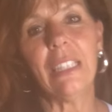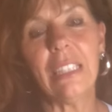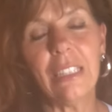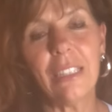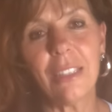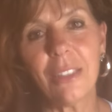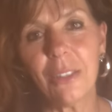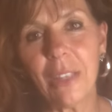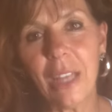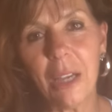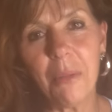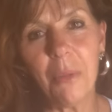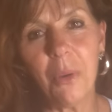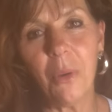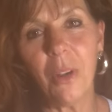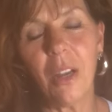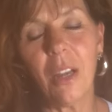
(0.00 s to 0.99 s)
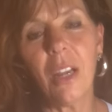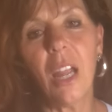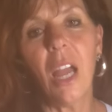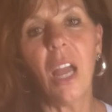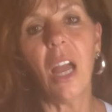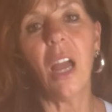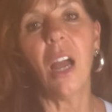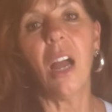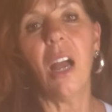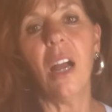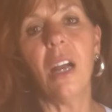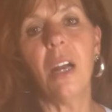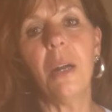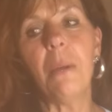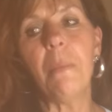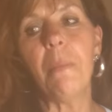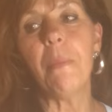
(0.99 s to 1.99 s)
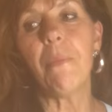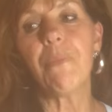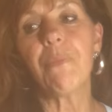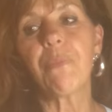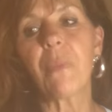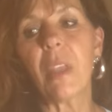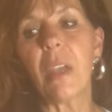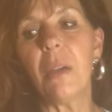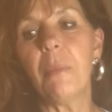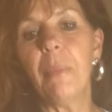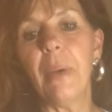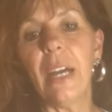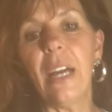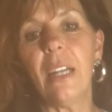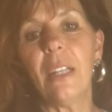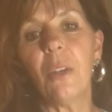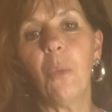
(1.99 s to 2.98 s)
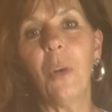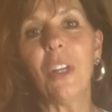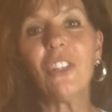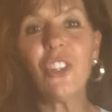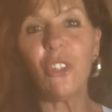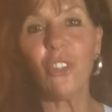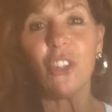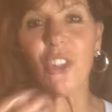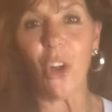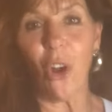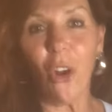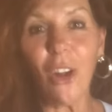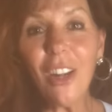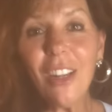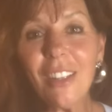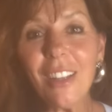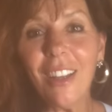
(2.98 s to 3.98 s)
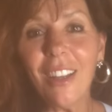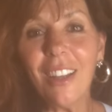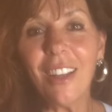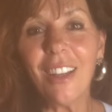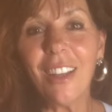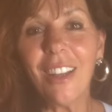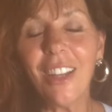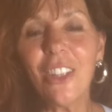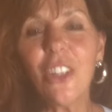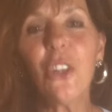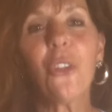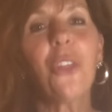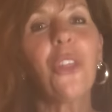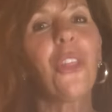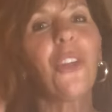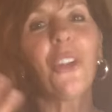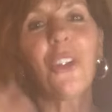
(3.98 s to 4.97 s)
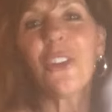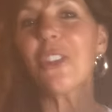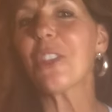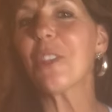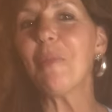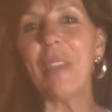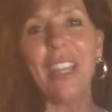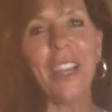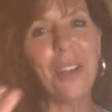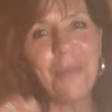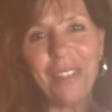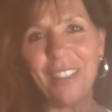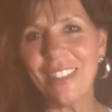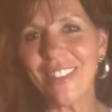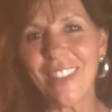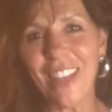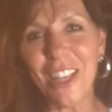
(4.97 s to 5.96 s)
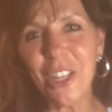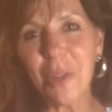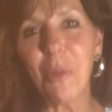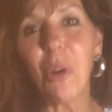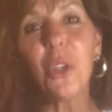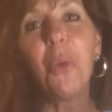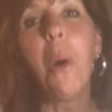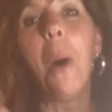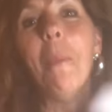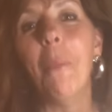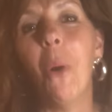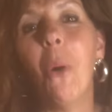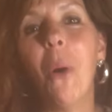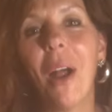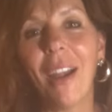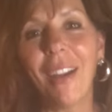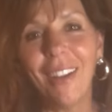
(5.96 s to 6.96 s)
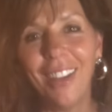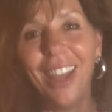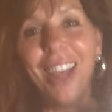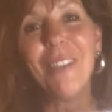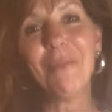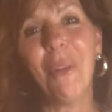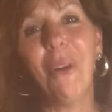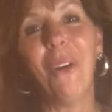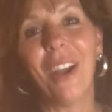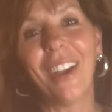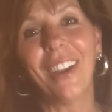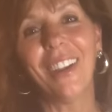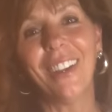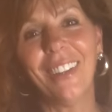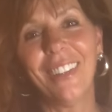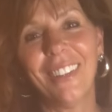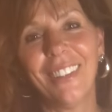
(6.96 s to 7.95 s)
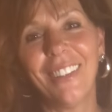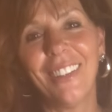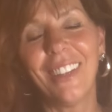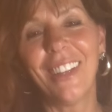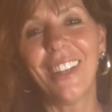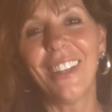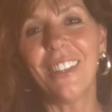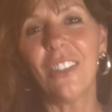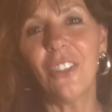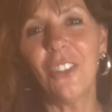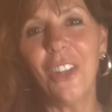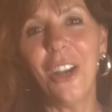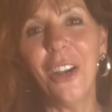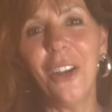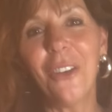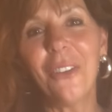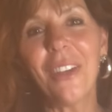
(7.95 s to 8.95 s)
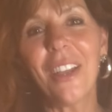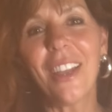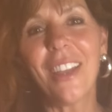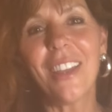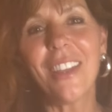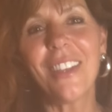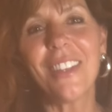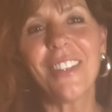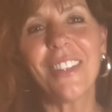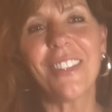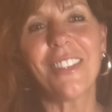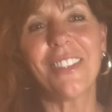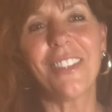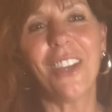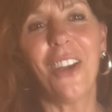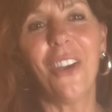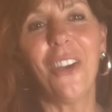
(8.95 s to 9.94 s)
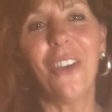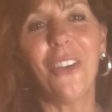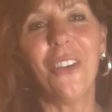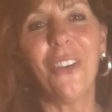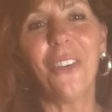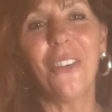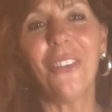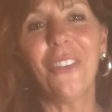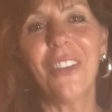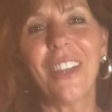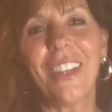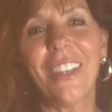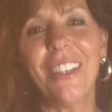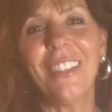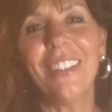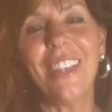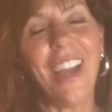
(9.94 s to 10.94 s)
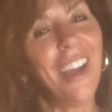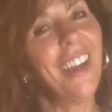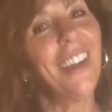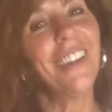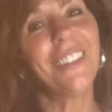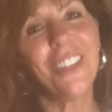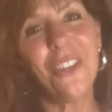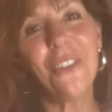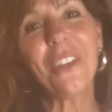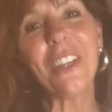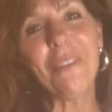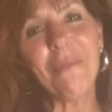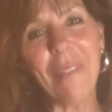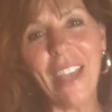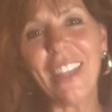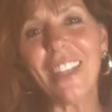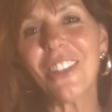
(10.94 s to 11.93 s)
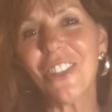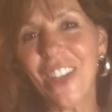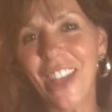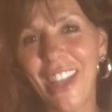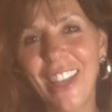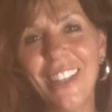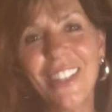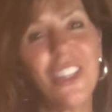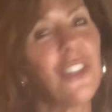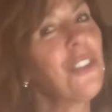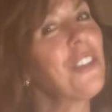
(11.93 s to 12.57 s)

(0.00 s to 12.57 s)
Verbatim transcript: I need to do that more. Um, but once you start, your thirst becomes insatiable. You want more and more you know? So, yeah, you can make a change.